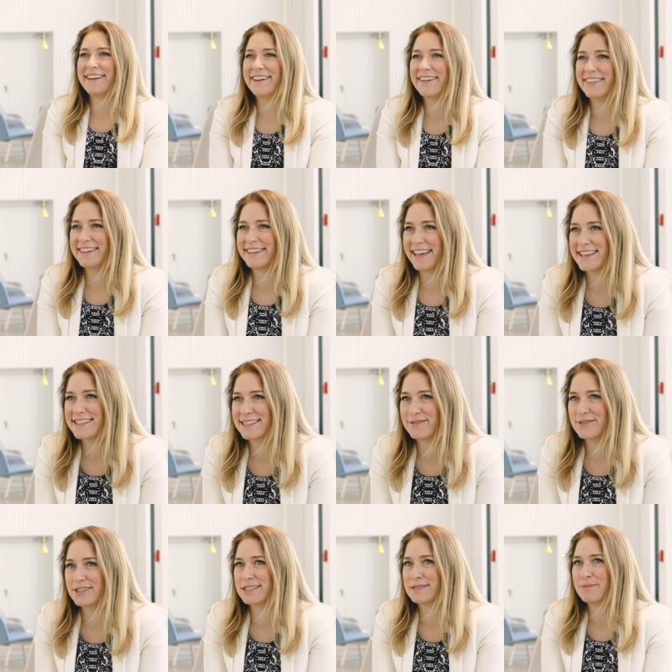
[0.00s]
you know, the days
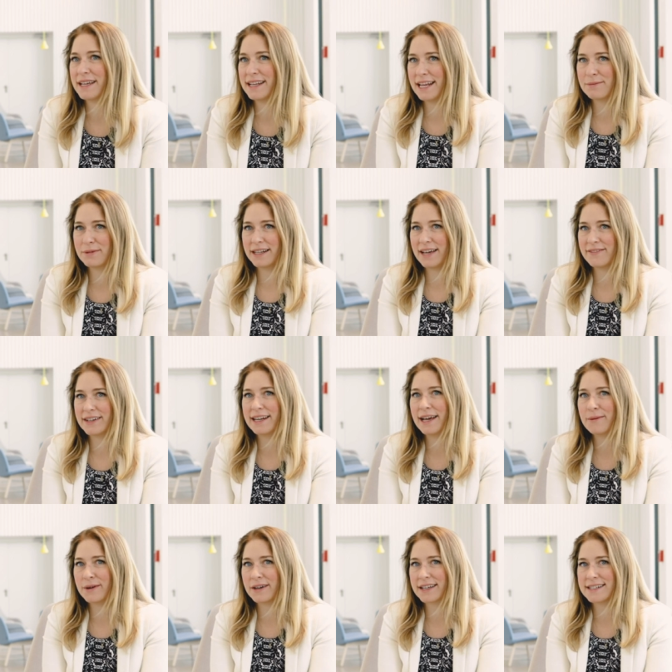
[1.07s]
of just being able to have a
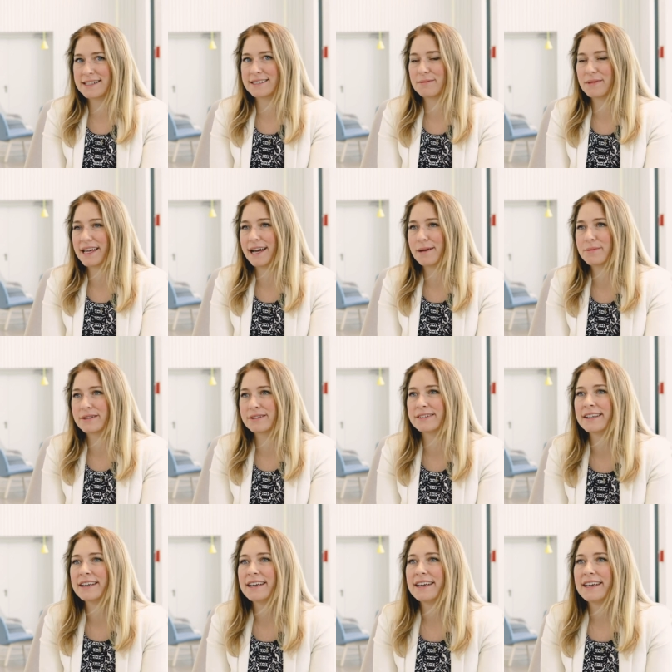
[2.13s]
network and some
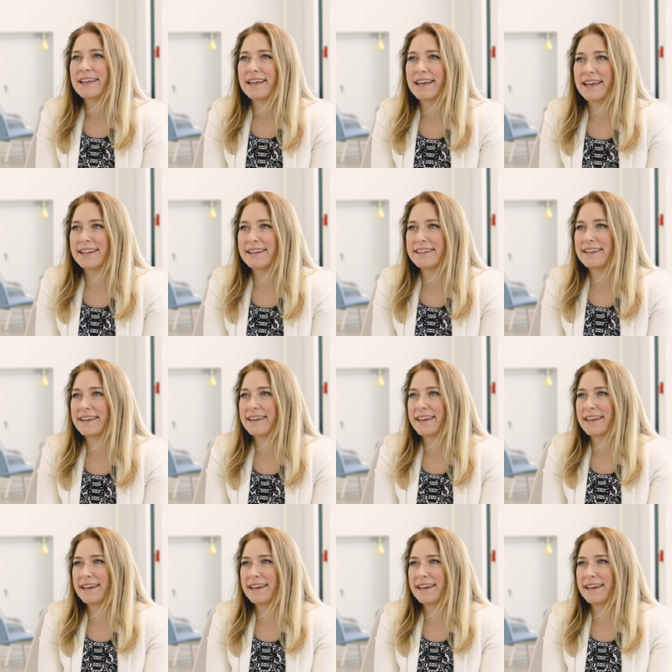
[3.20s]
capital and uh,